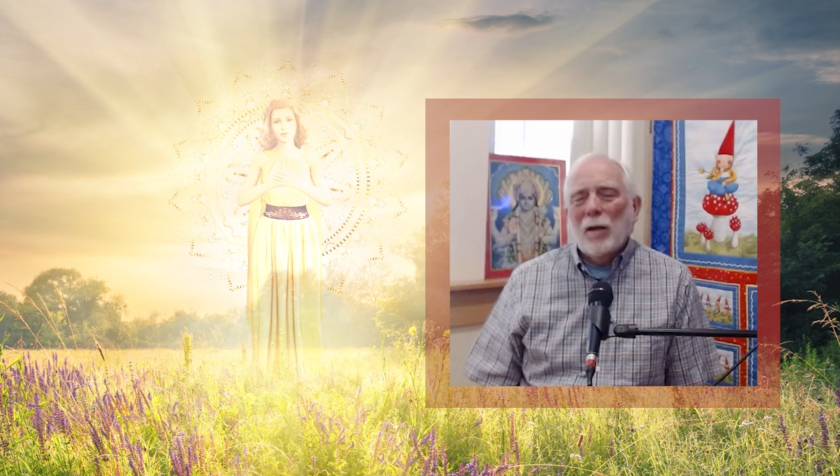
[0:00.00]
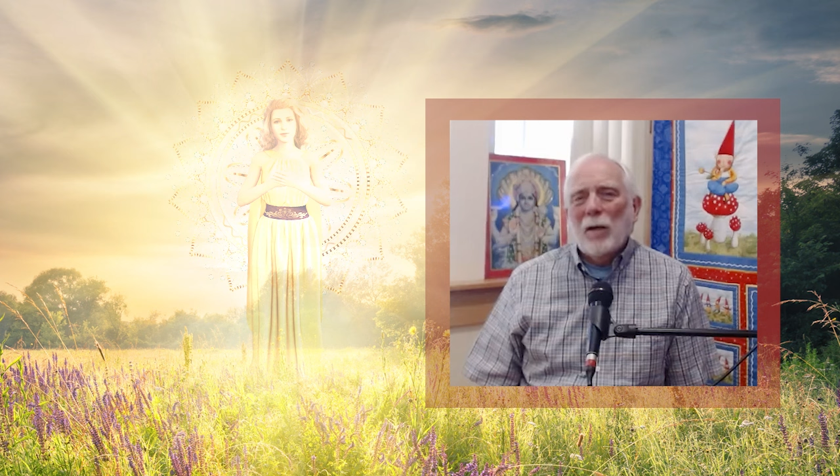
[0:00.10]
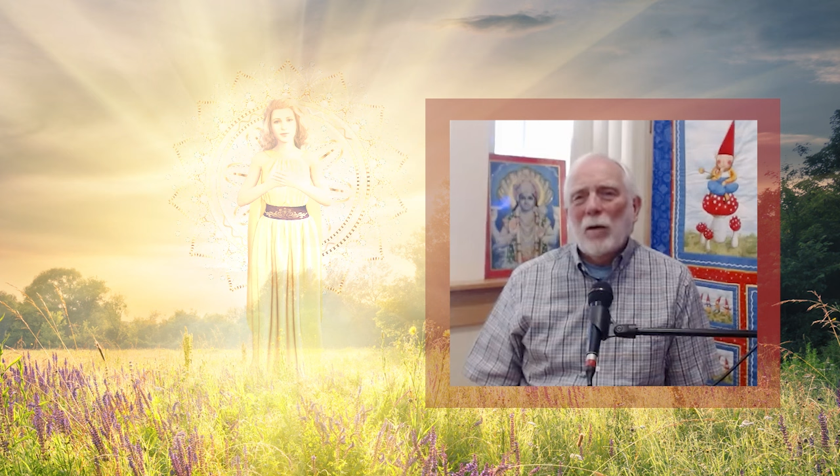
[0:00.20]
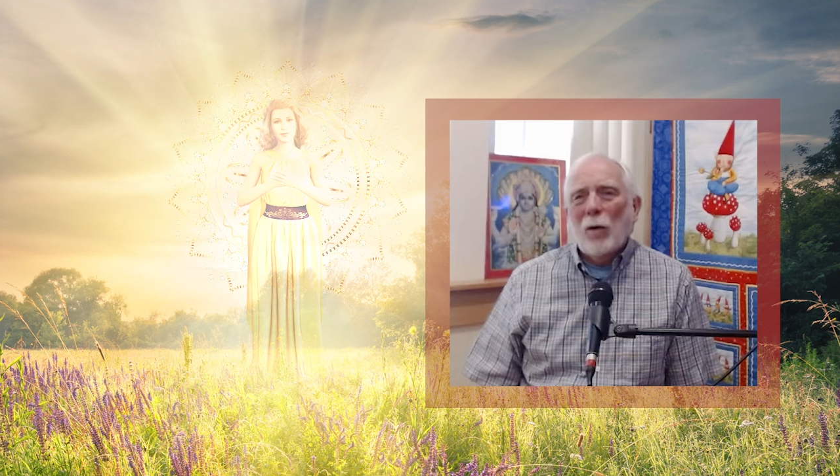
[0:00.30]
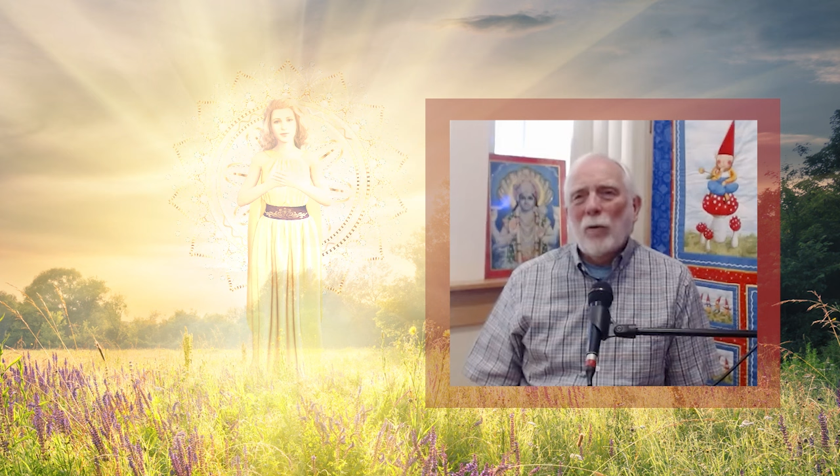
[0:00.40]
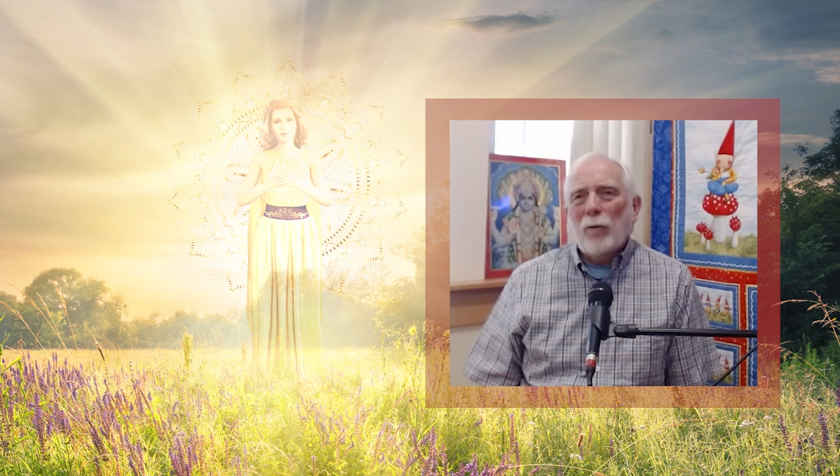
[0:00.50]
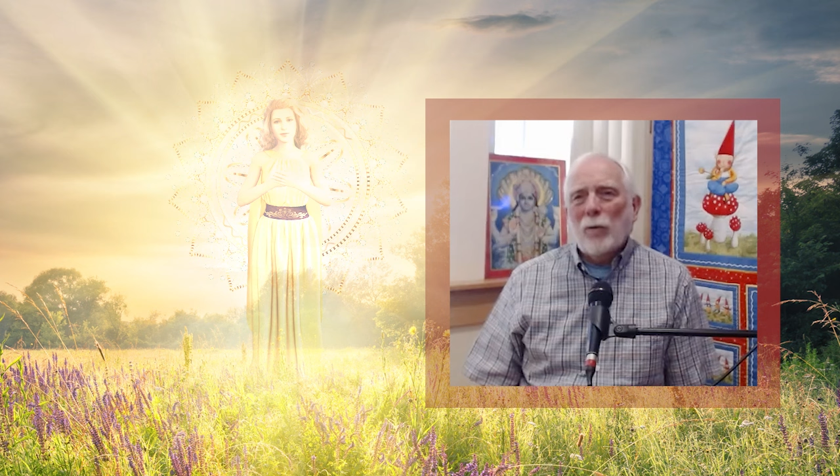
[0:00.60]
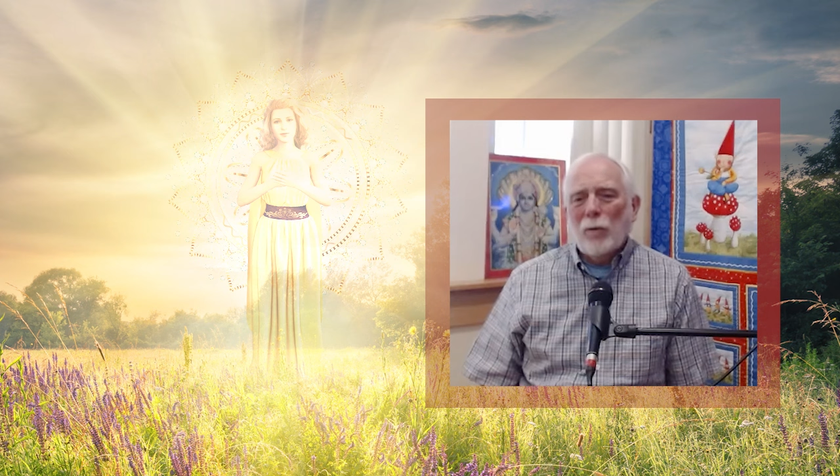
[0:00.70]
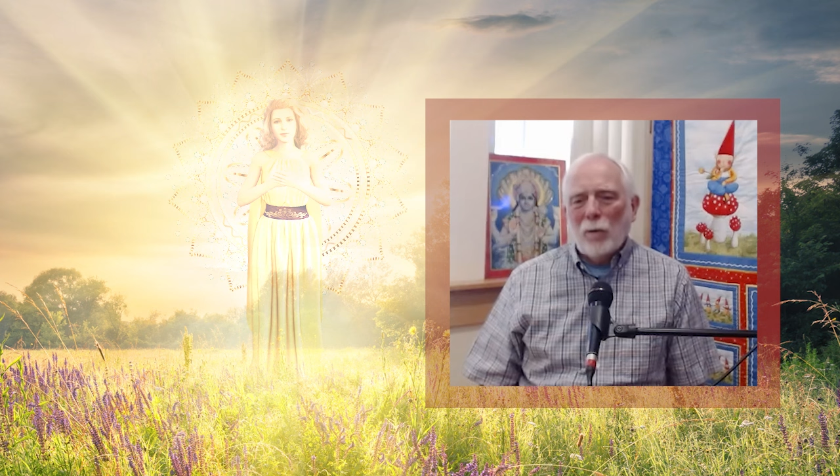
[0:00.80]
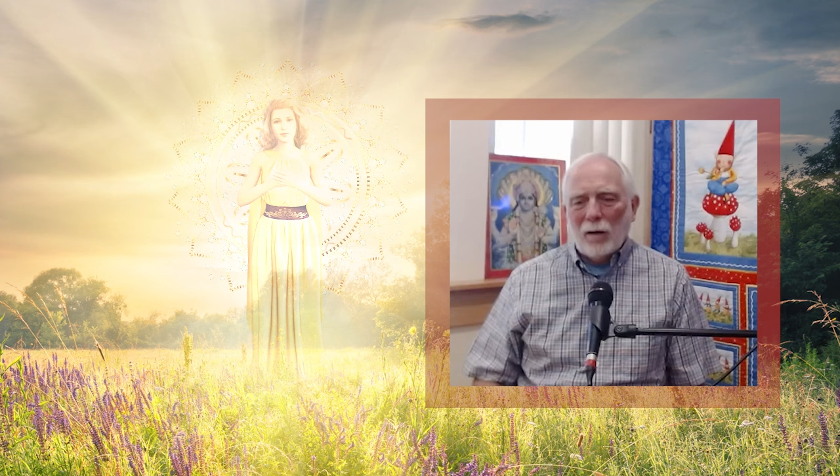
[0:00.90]
go
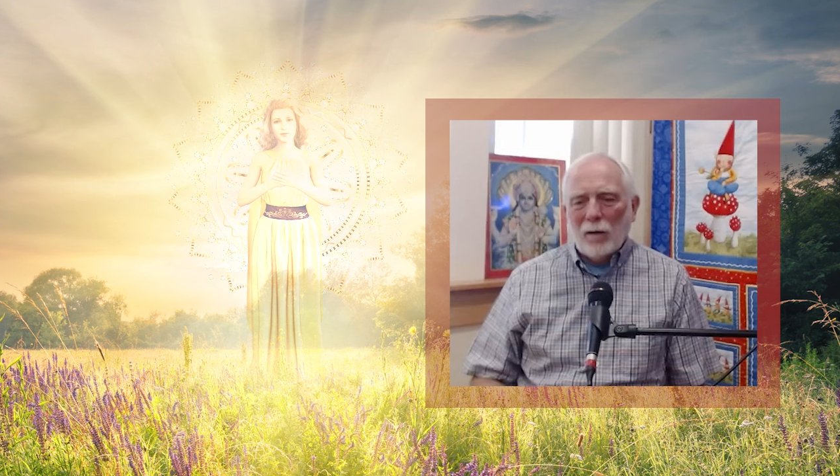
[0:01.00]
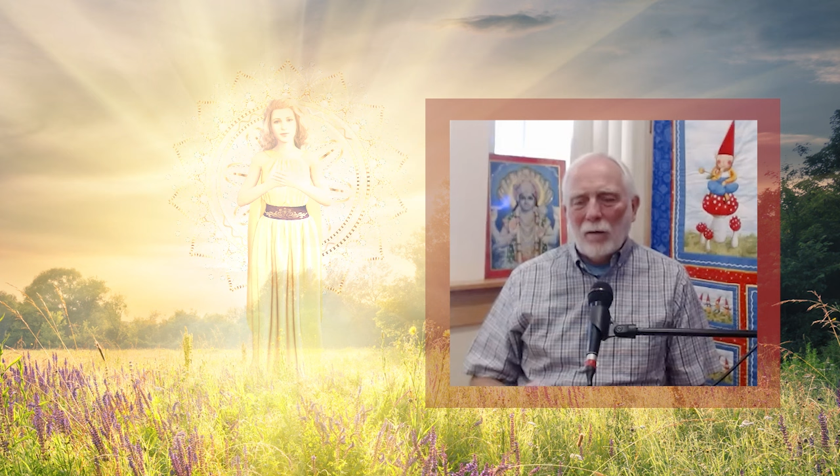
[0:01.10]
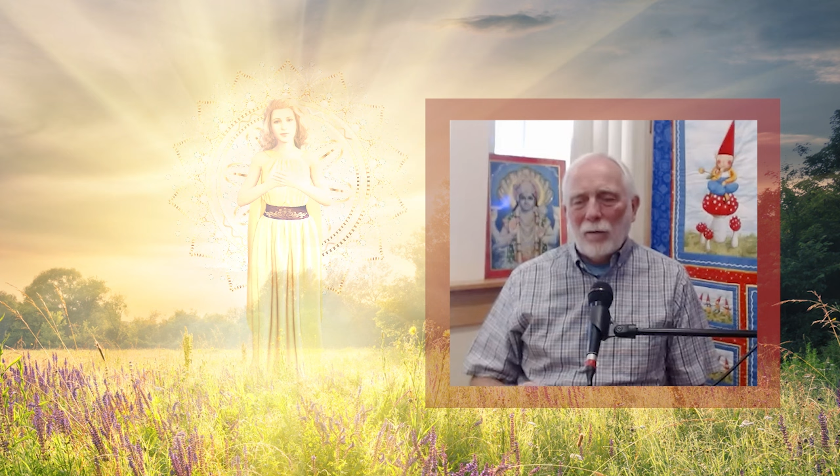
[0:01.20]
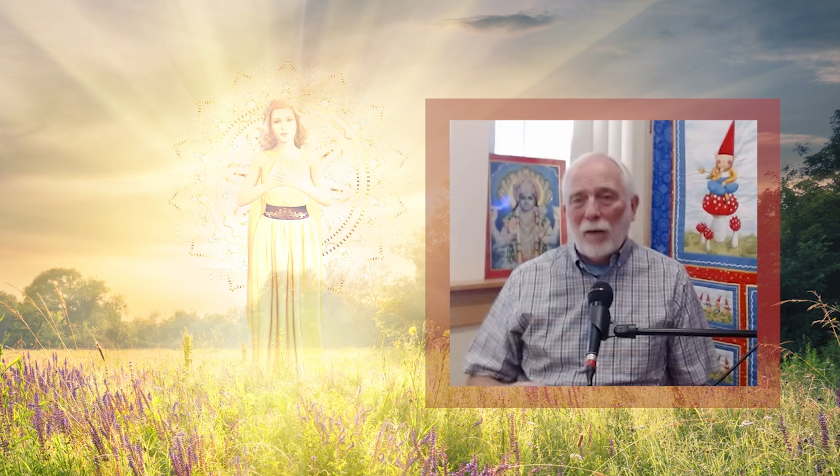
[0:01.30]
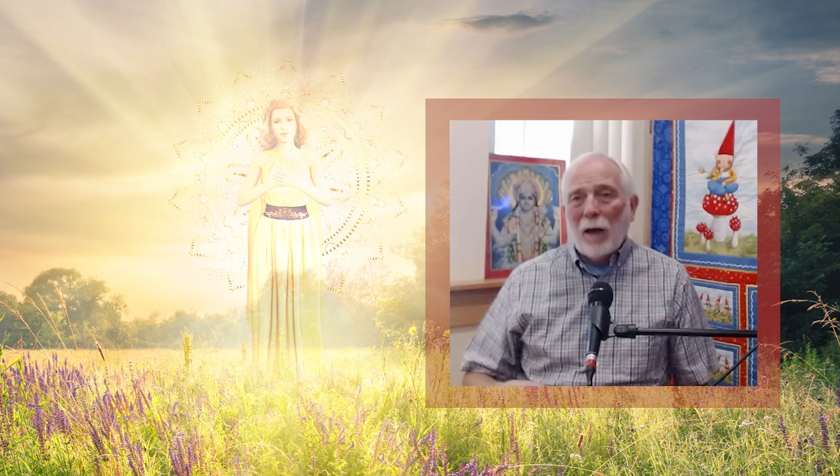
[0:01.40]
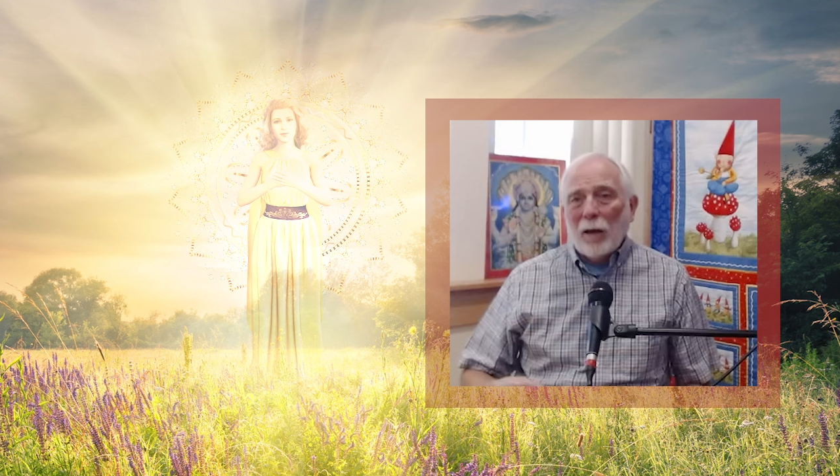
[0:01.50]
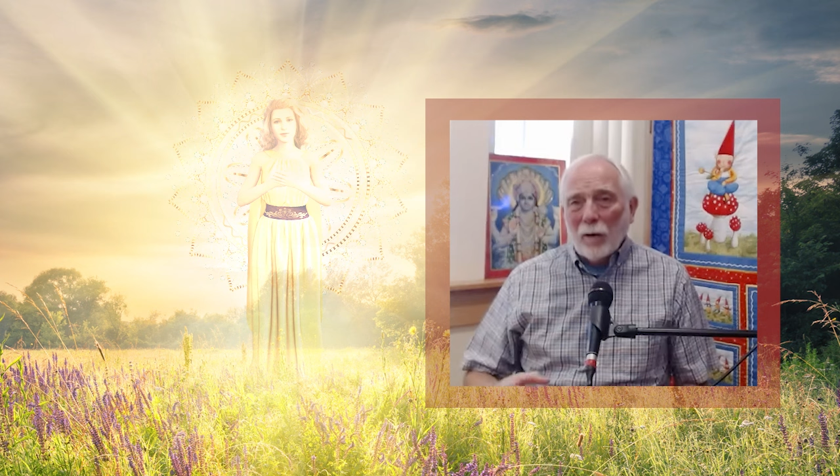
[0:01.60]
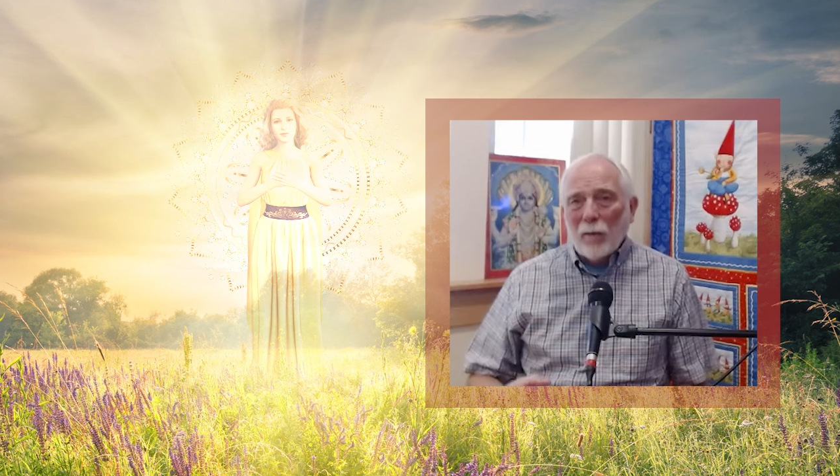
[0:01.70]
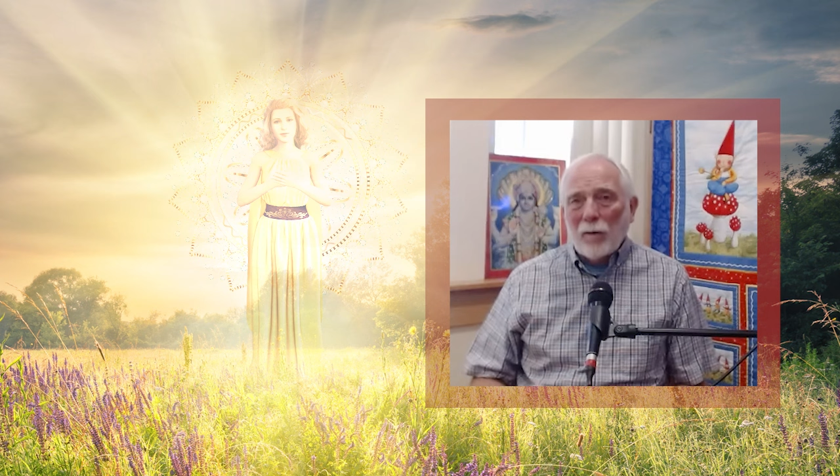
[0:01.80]
through the fire of